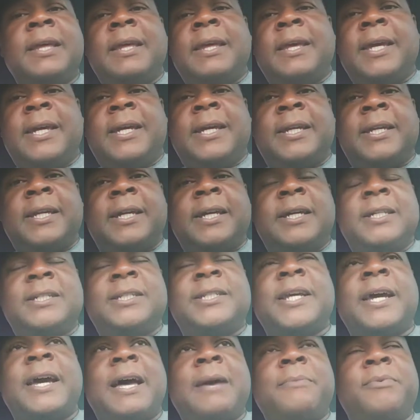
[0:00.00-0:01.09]
He could have got a
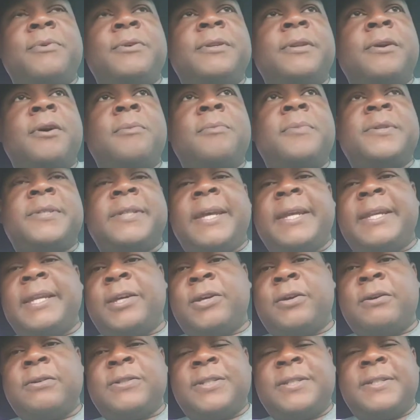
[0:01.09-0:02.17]
job on almost any
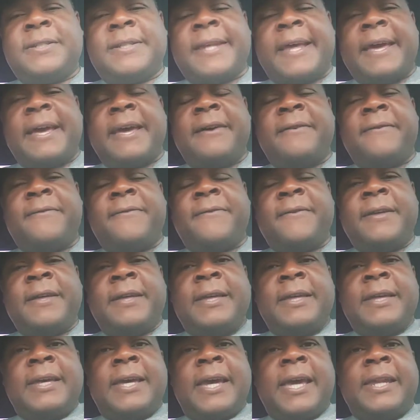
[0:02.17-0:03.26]
coaching staff
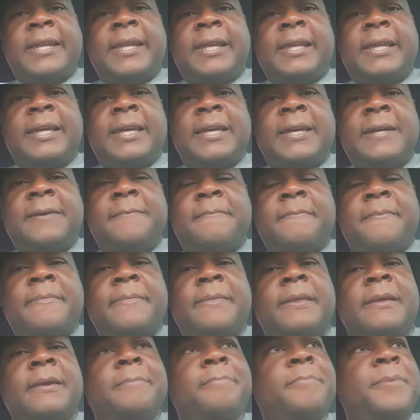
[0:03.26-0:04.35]
in the league.
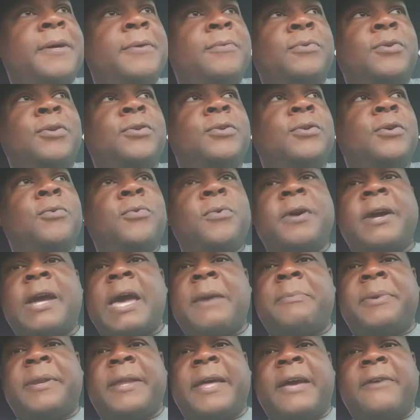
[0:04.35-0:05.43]
But, you know, we're
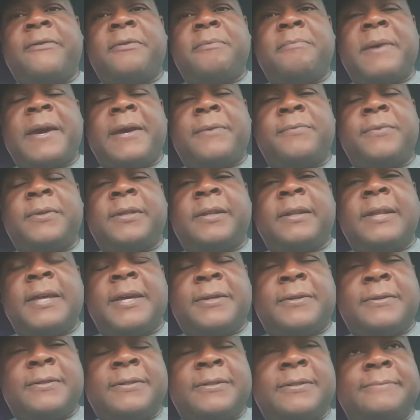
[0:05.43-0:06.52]
happy to have him back with the
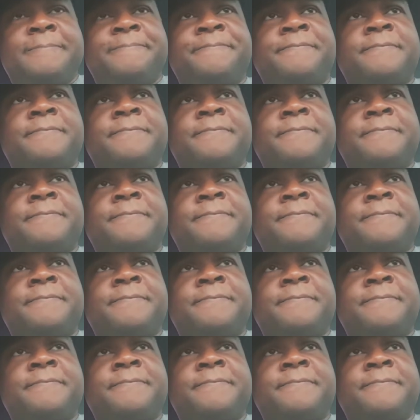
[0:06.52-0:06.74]
Lakers.